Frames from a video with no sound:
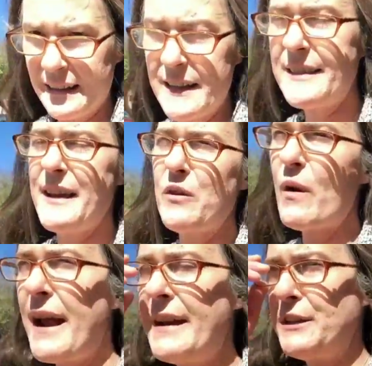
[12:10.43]
Let's say you're
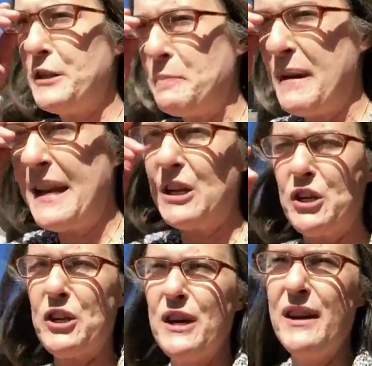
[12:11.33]
writing a
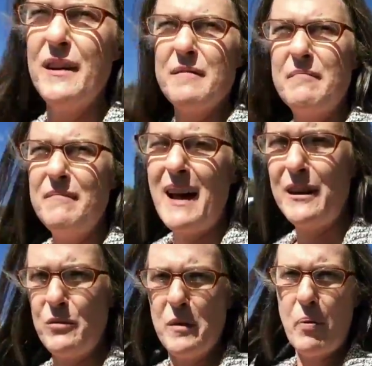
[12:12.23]
speech,
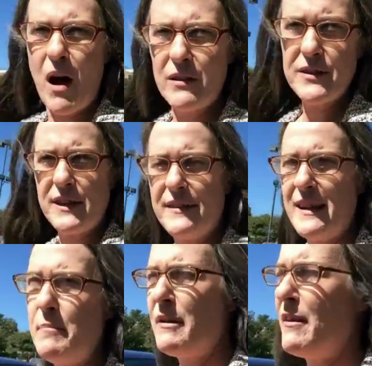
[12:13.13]
not doing a policy
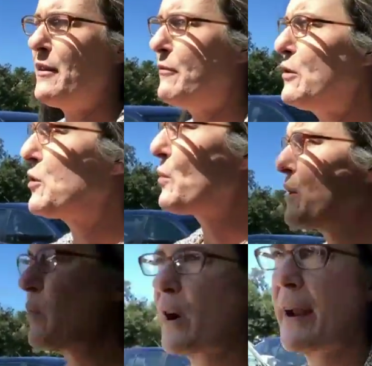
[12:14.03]
thing, but in the future
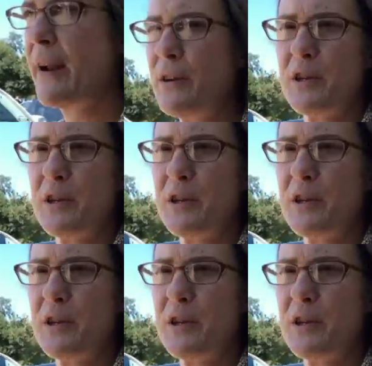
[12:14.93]
when you're working on